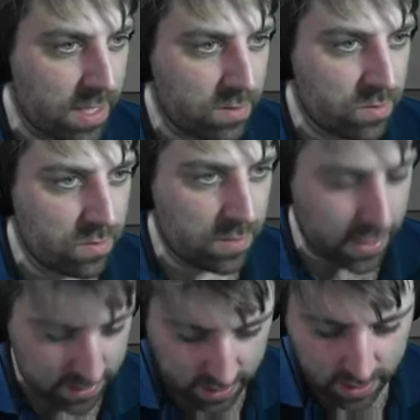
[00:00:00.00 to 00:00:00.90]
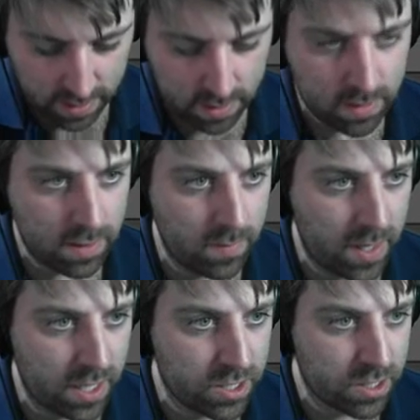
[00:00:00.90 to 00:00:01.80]
that too? That's in the
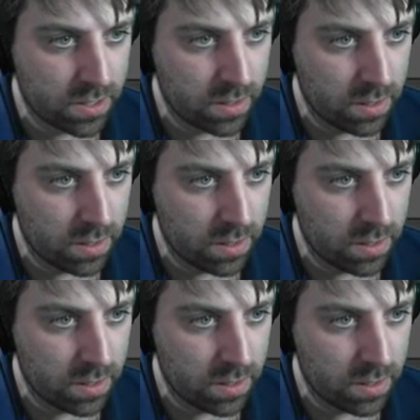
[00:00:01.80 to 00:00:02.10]
mesh.